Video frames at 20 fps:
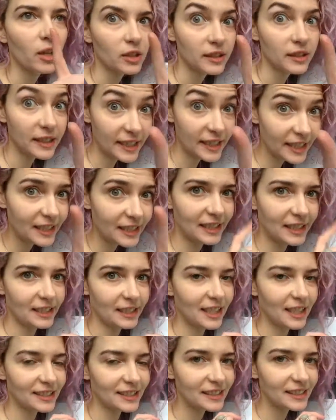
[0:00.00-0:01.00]
Nearly,
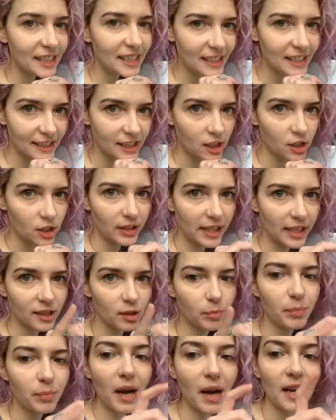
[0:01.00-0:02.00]
that's nearly
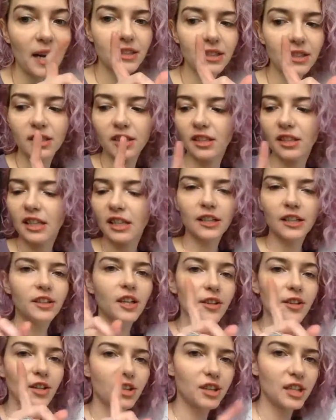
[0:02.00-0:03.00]
correct. But
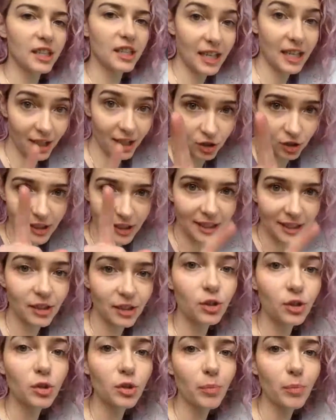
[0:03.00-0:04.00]
another thing, actually, that's a
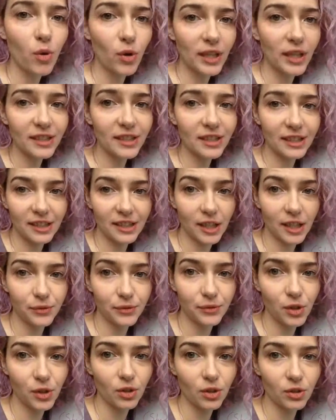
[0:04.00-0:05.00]
good point that I
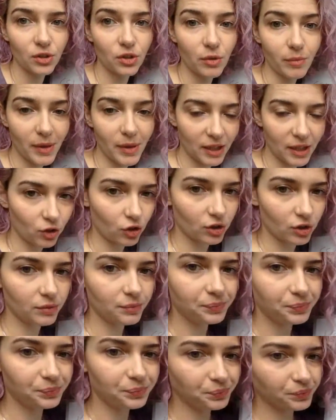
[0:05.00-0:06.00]
forgot to
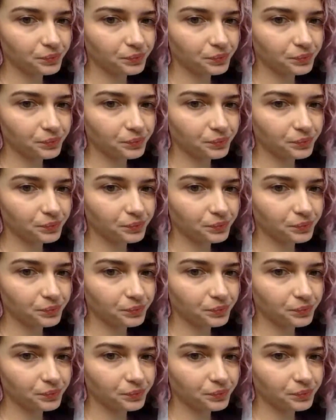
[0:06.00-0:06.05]
mention.